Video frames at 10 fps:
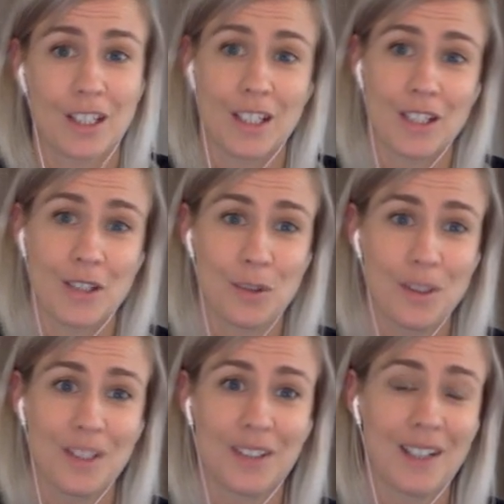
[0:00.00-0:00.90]
Your
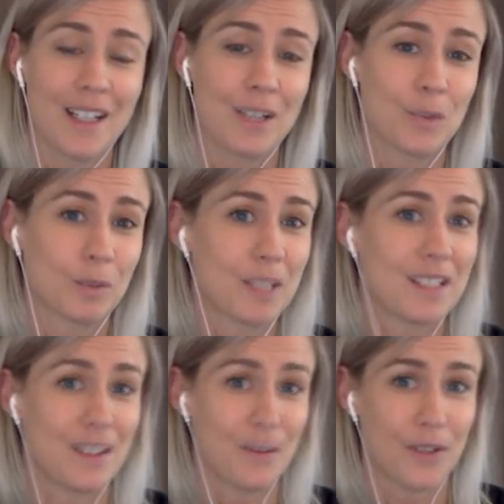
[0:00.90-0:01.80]
design will be
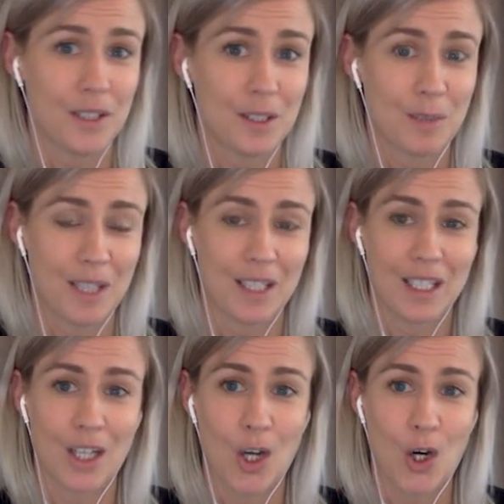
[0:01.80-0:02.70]
different
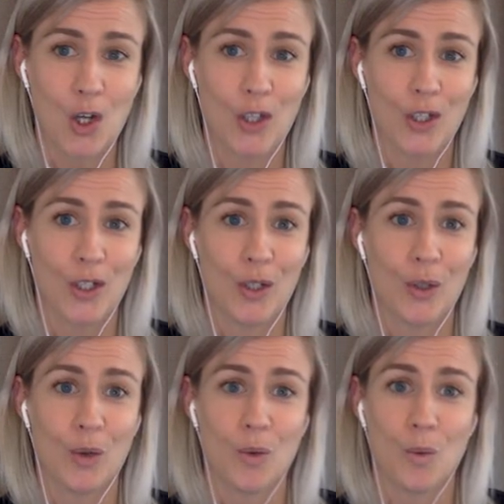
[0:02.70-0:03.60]
depending on
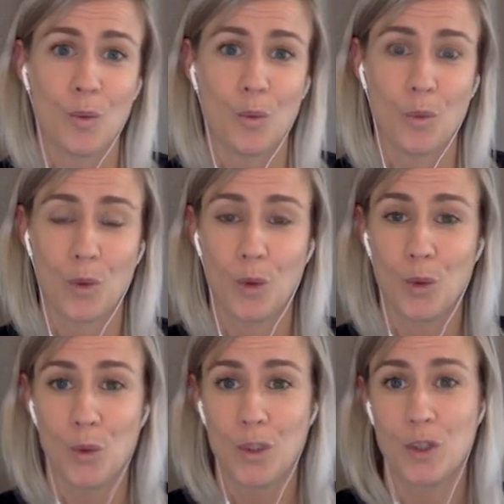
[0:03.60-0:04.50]

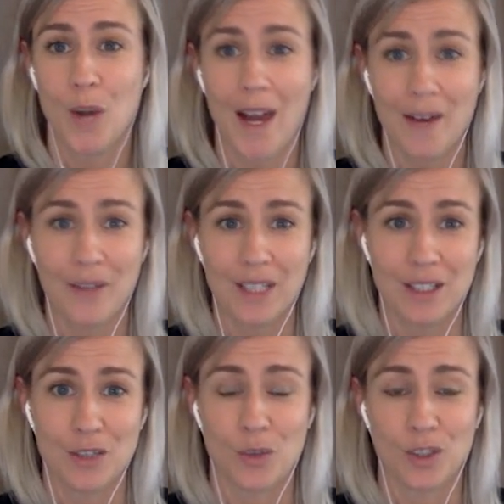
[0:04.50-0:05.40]
who you have
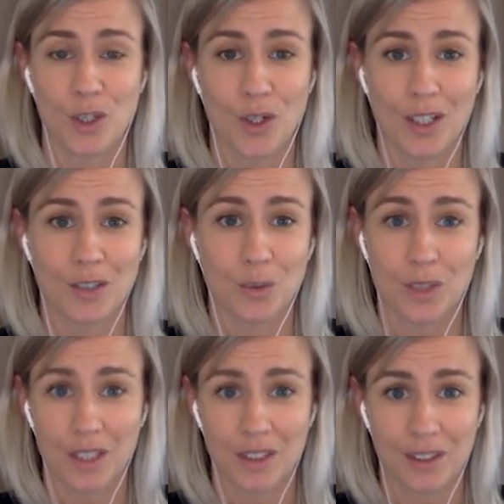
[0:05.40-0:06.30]
in your target
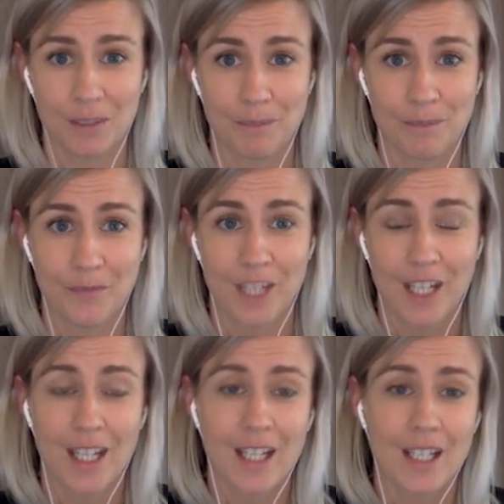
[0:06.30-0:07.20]
audience.
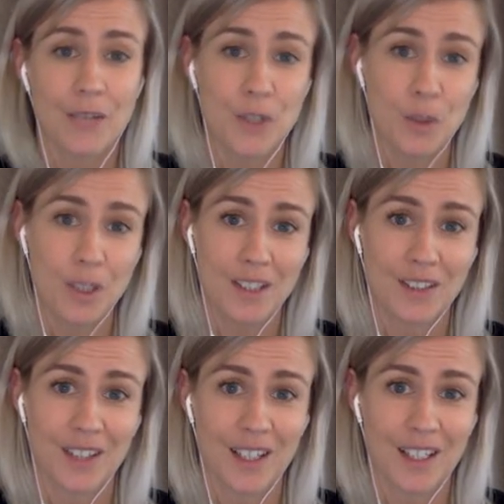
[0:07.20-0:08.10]
If you are
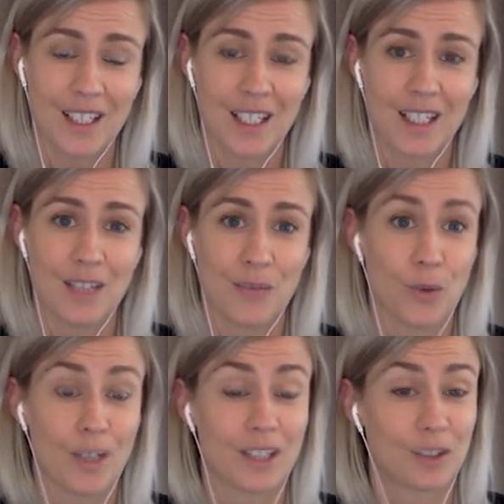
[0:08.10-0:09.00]
designing
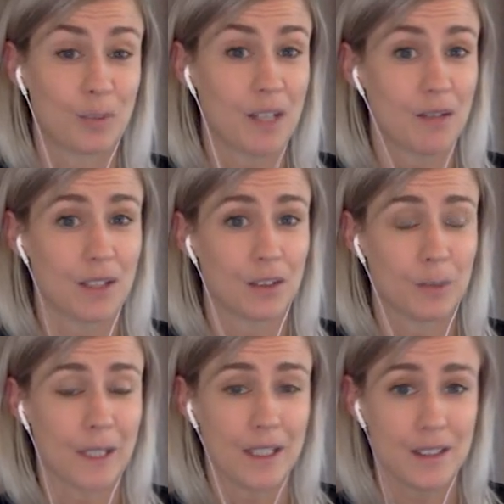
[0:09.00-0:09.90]
for experienced
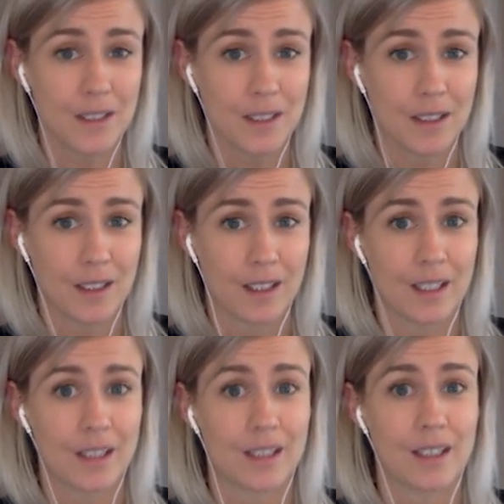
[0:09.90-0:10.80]
players,
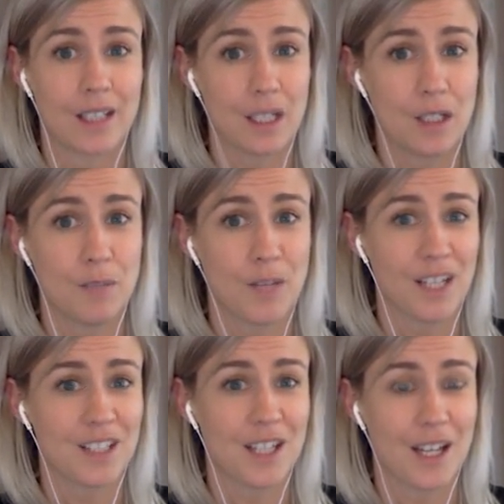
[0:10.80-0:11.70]
then they
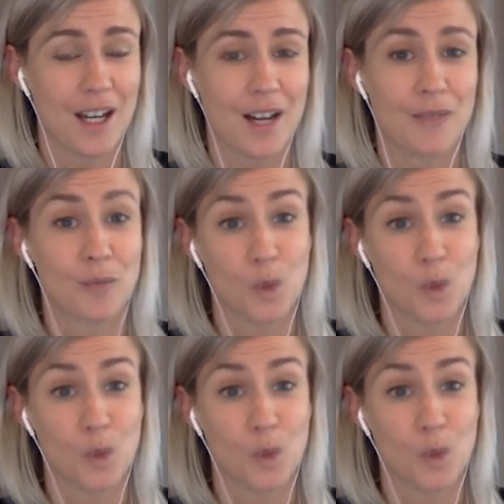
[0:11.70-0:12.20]
might have more